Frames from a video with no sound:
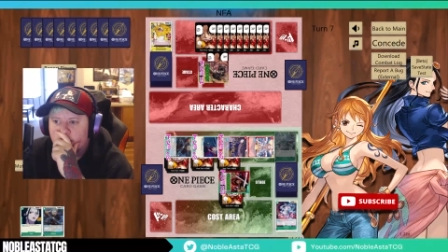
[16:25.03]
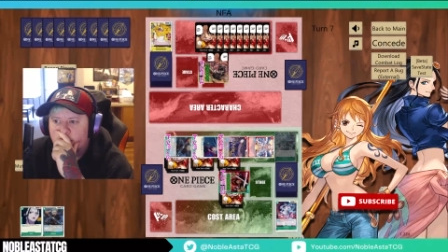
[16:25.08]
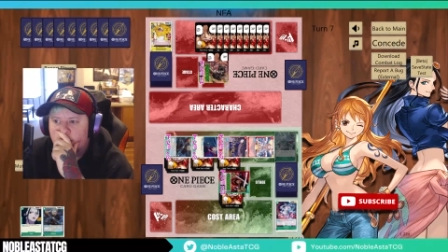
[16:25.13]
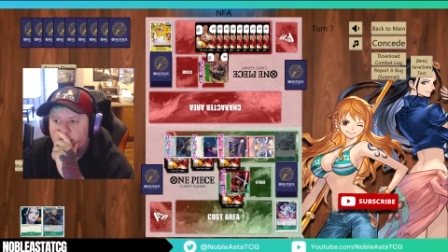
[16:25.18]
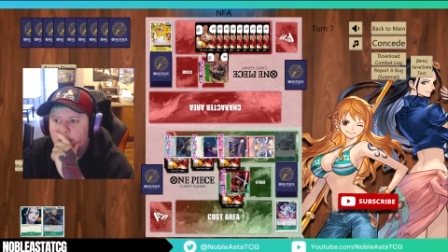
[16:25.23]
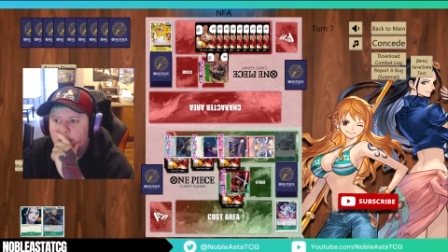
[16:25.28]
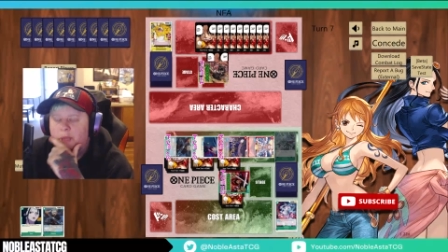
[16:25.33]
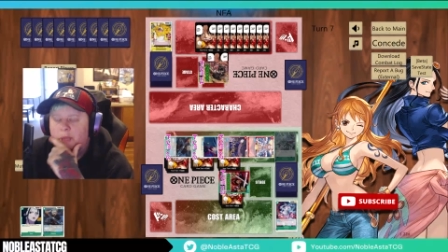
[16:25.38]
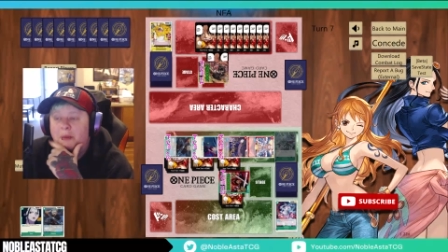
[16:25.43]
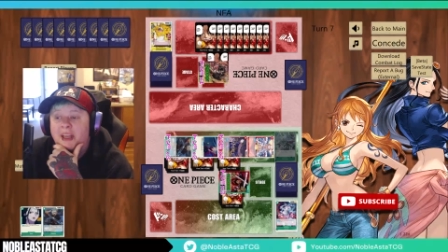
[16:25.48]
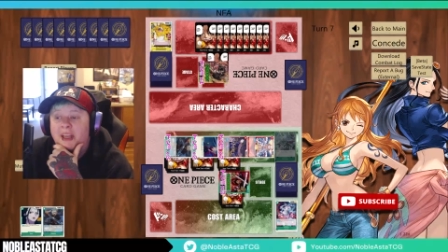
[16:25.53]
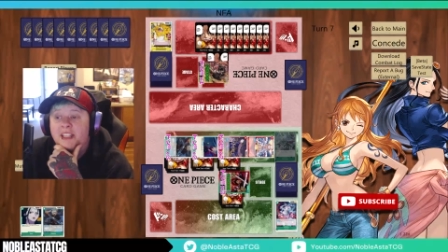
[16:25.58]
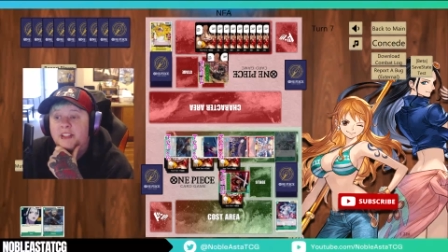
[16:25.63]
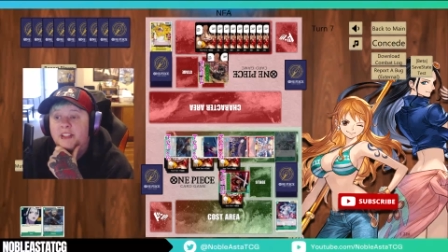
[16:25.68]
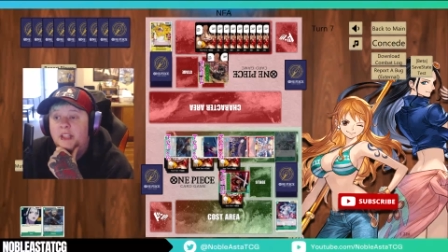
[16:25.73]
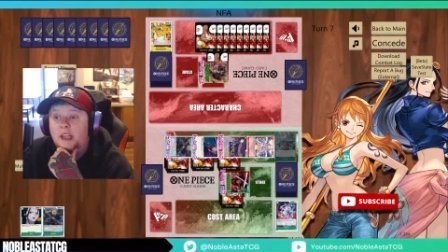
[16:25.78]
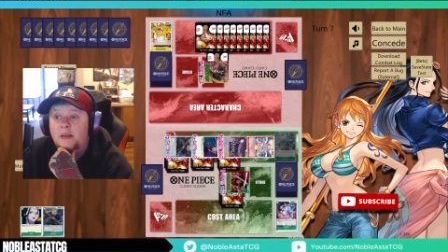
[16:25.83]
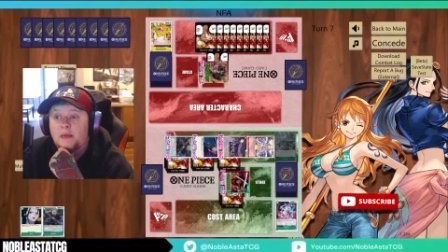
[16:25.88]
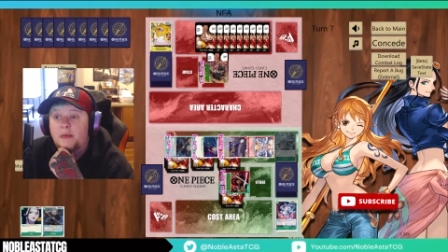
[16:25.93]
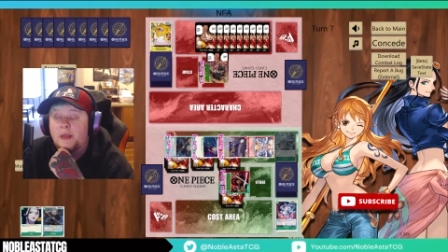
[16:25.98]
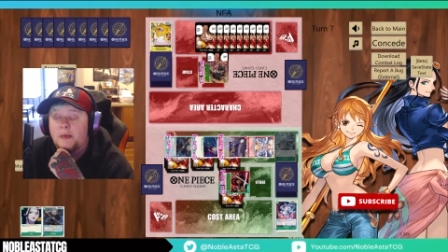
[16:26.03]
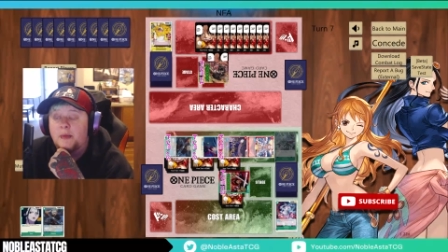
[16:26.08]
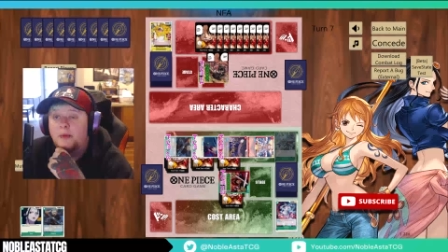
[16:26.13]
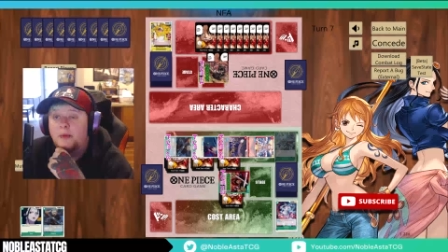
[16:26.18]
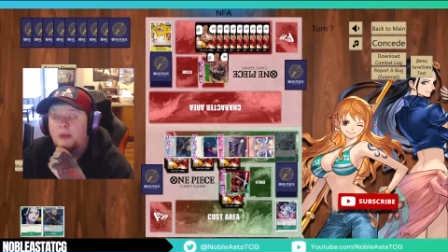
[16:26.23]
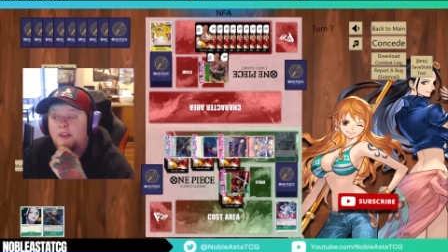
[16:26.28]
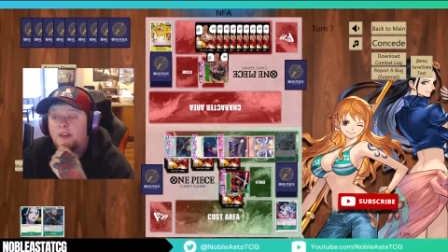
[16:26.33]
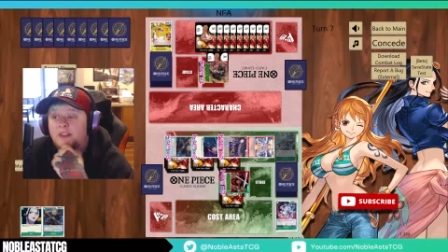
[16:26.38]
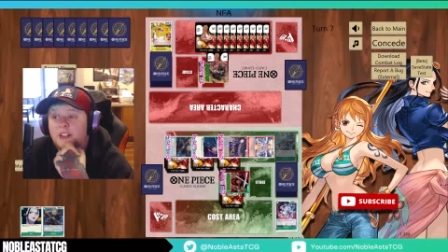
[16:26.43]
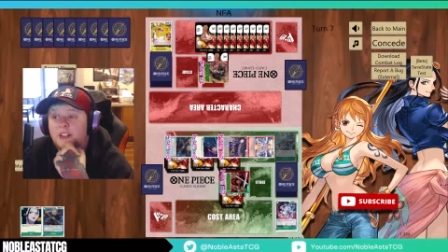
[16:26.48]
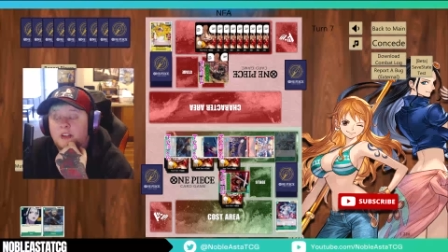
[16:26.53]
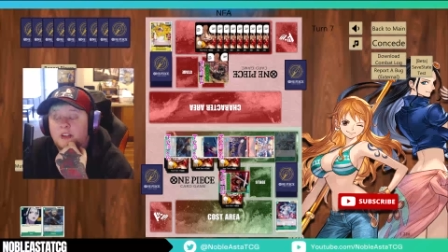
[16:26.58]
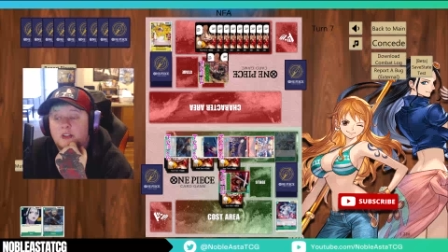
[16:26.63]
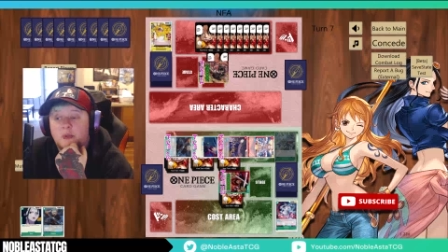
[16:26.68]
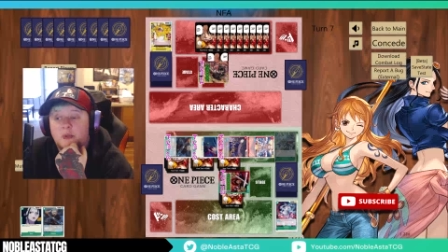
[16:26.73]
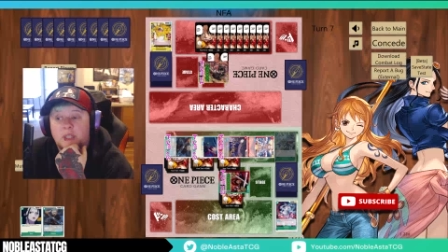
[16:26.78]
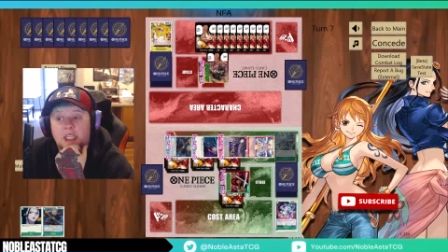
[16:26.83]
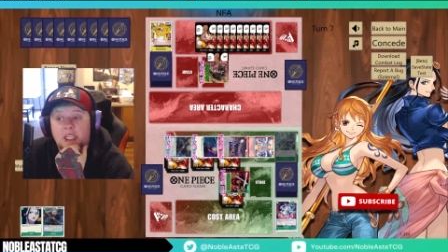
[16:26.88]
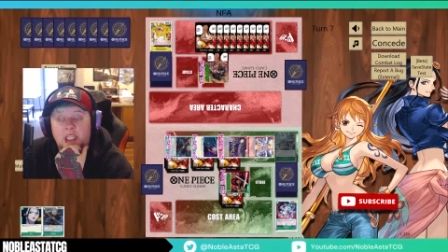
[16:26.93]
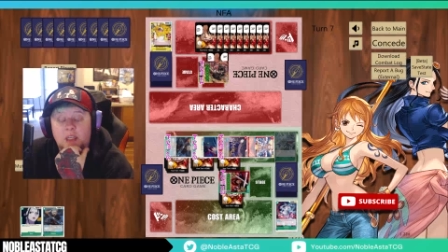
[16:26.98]
probably have to start
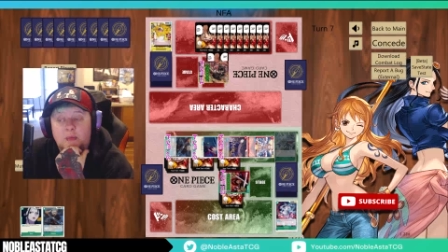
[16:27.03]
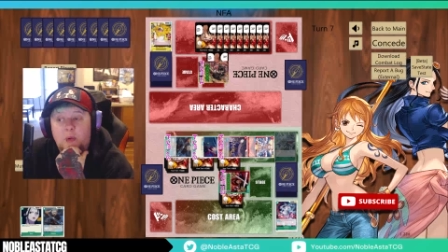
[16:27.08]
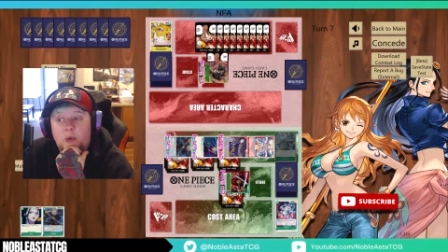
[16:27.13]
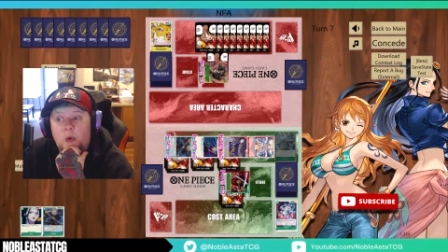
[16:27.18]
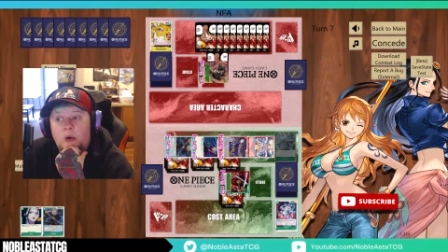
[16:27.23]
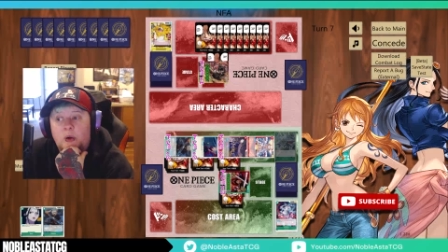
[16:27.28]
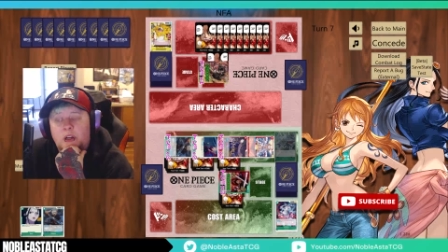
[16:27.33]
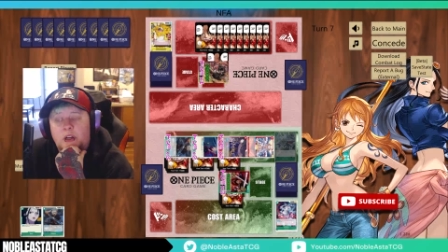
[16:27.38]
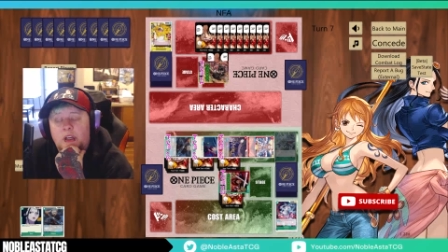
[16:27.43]
swinging the board,